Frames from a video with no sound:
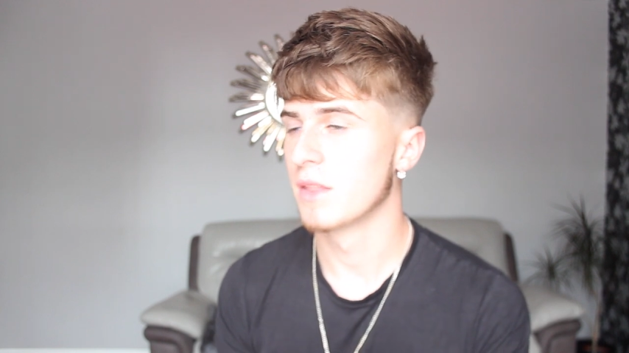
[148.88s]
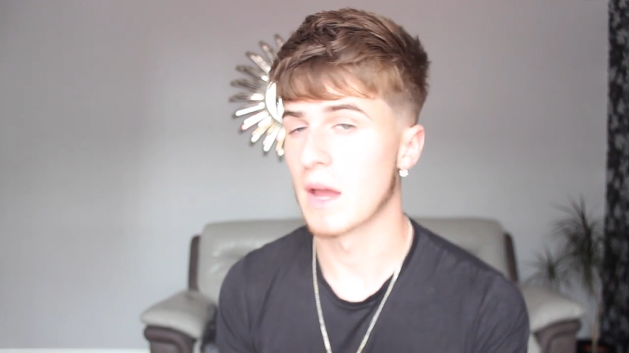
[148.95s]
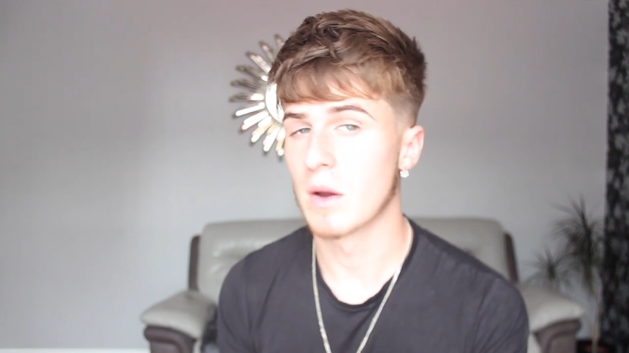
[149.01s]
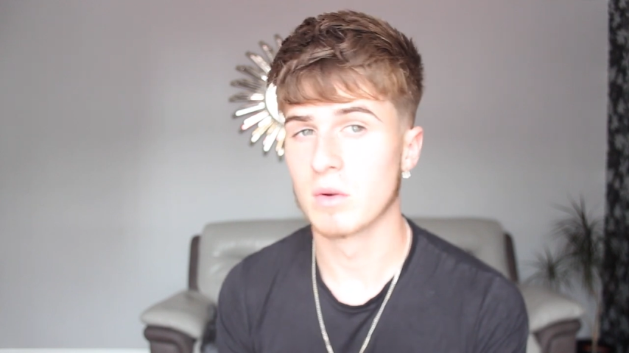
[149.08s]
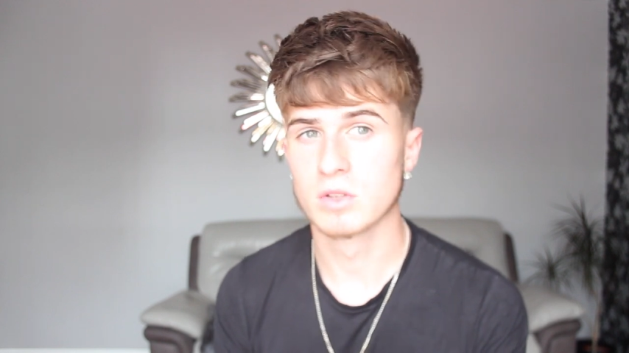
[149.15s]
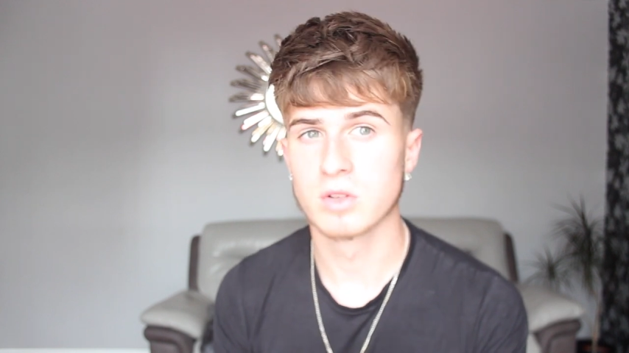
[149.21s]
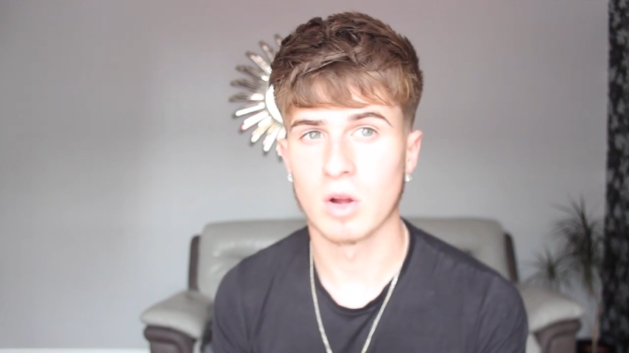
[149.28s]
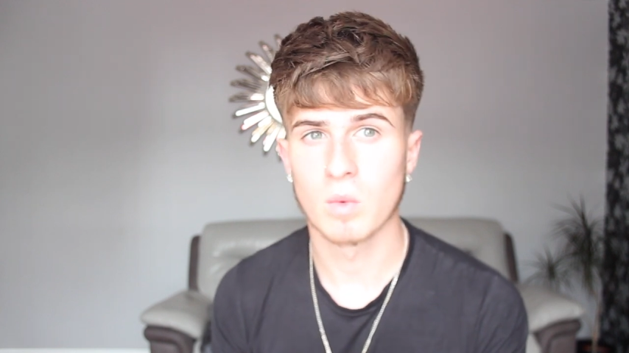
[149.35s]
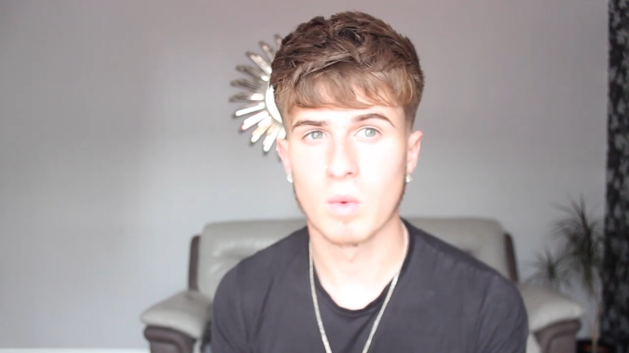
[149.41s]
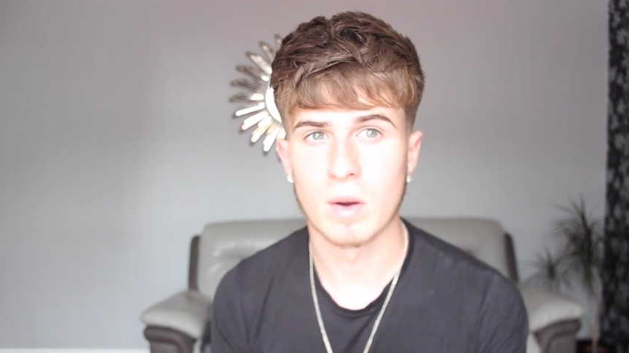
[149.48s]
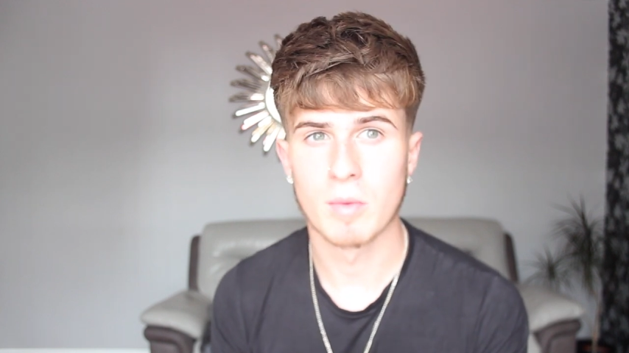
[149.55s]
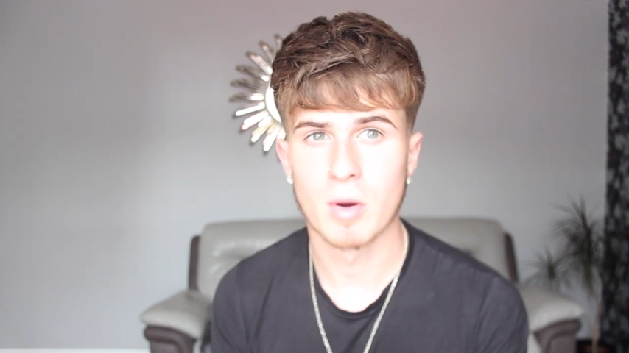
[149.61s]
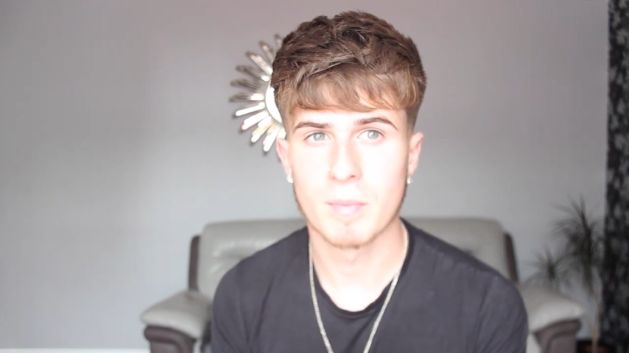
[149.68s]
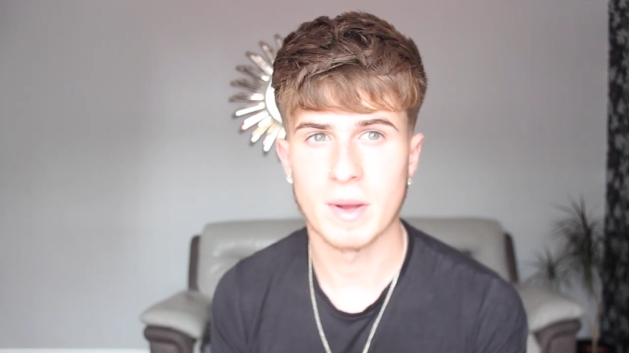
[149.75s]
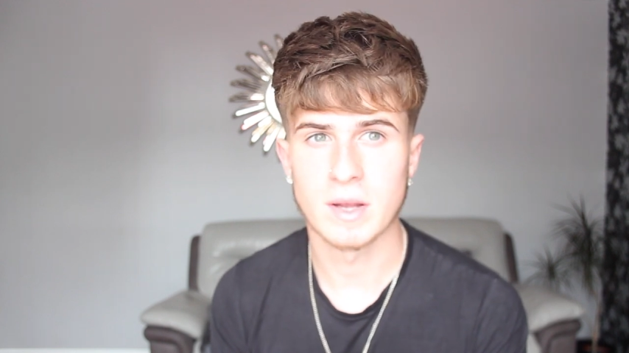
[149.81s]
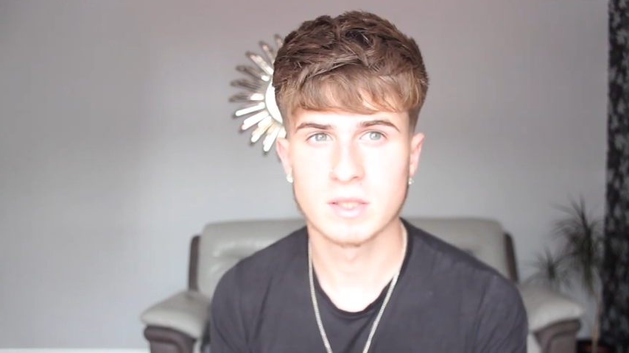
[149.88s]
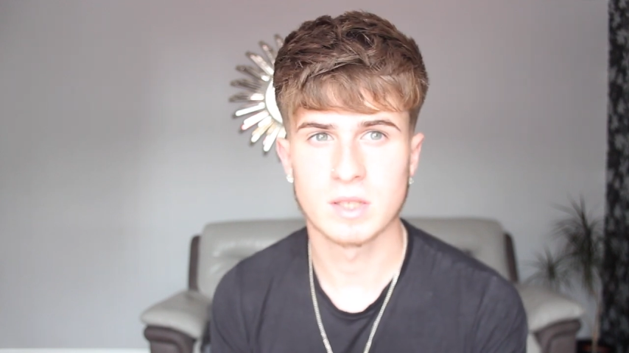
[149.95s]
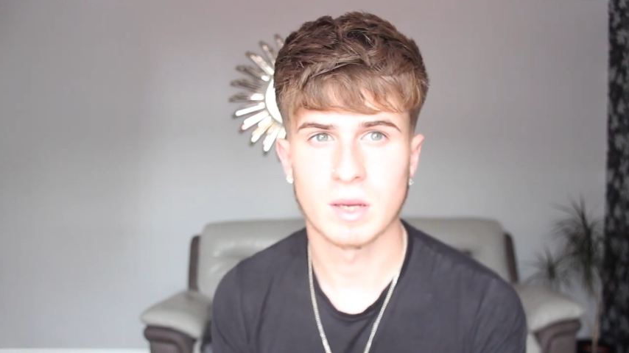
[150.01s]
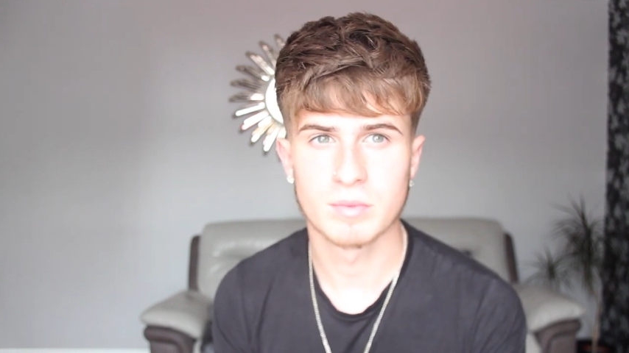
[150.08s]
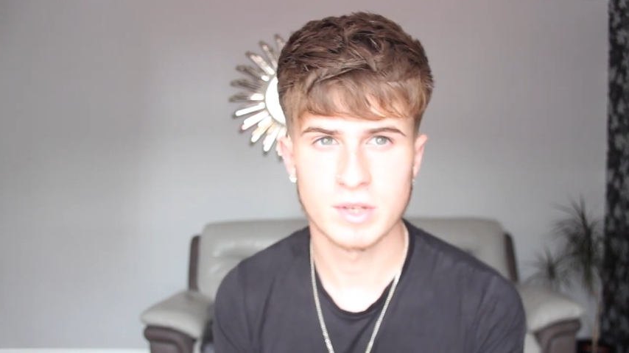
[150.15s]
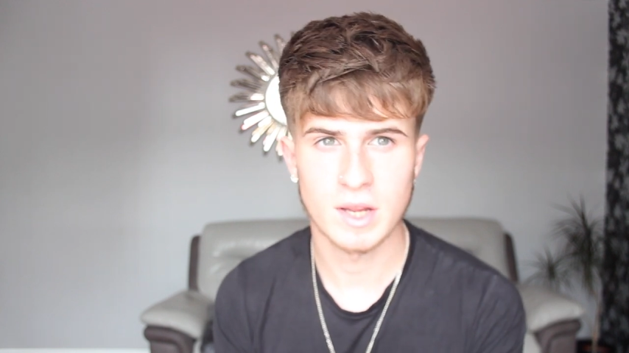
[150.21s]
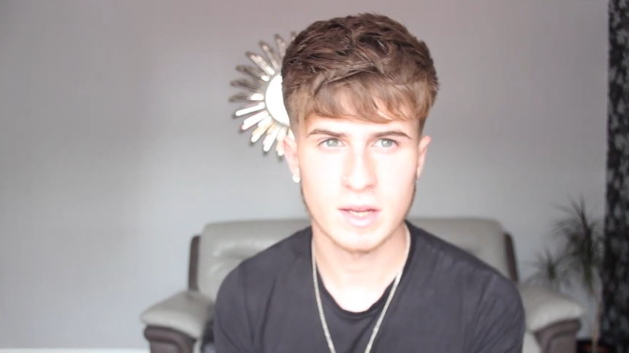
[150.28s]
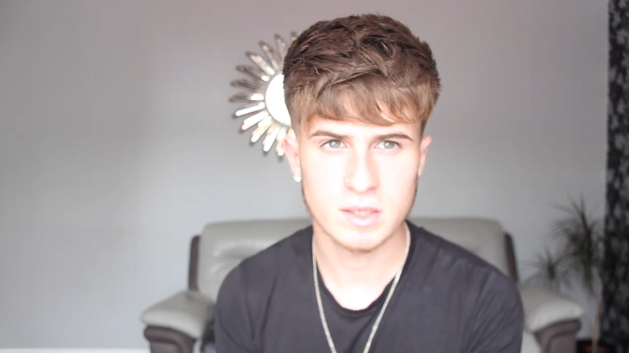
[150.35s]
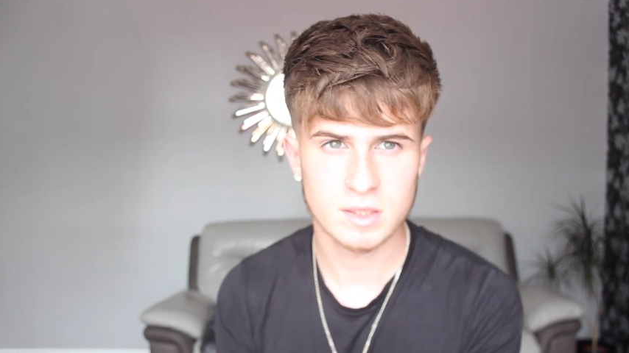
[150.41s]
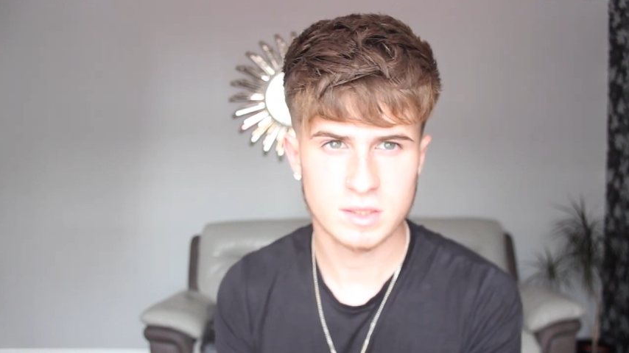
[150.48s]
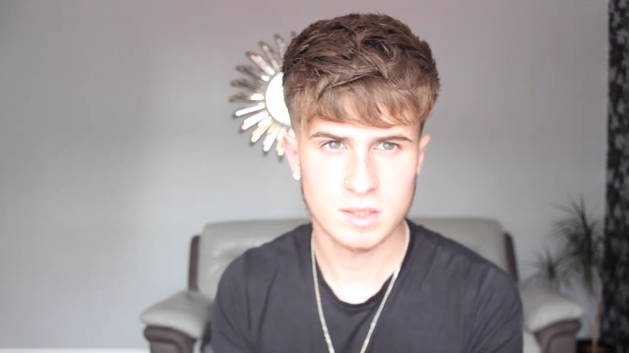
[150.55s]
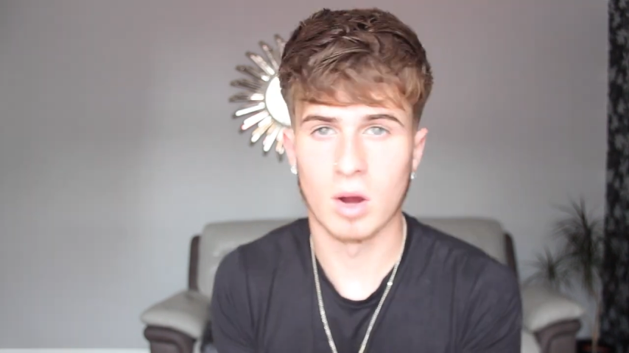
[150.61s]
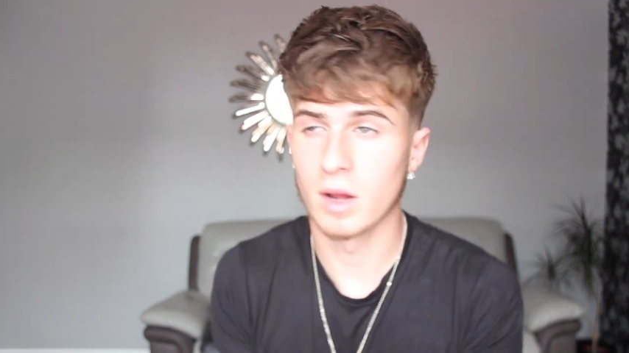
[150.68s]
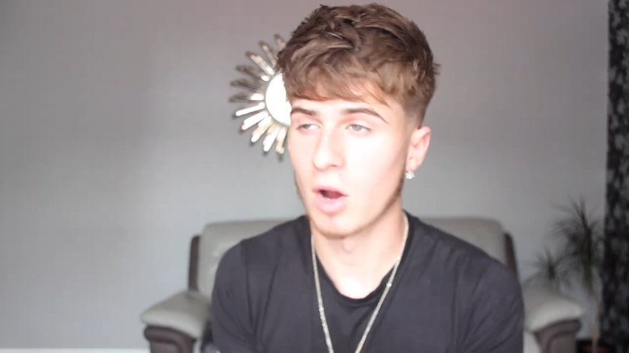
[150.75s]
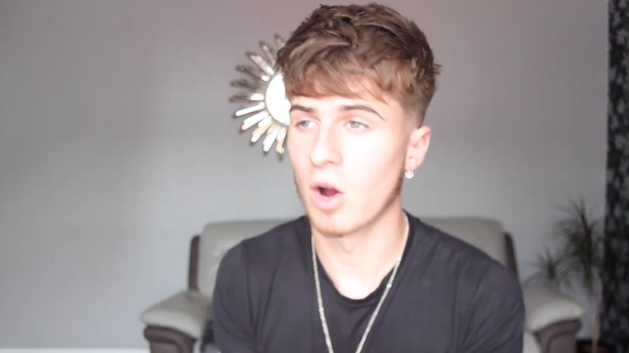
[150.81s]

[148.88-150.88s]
that was like one of my best subjects.